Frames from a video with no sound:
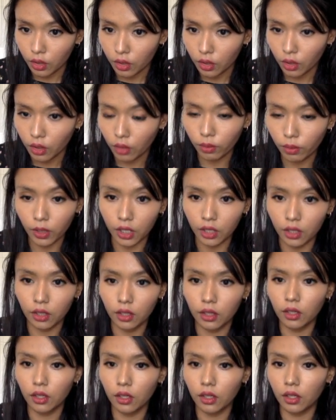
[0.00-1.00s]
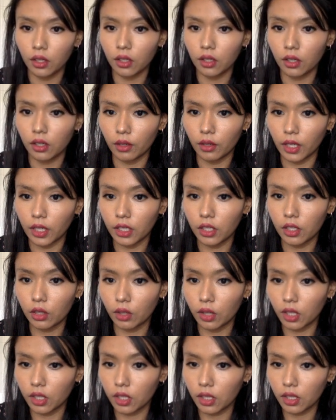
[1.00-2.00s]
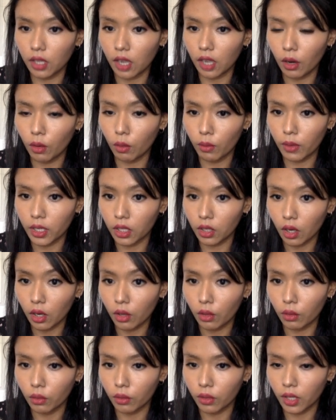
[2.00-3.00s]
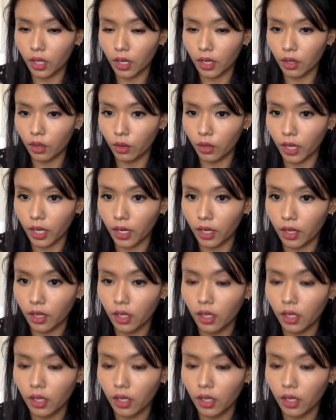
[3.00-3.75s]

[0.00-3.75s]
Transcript: 3, right? So this is how we know that, okay,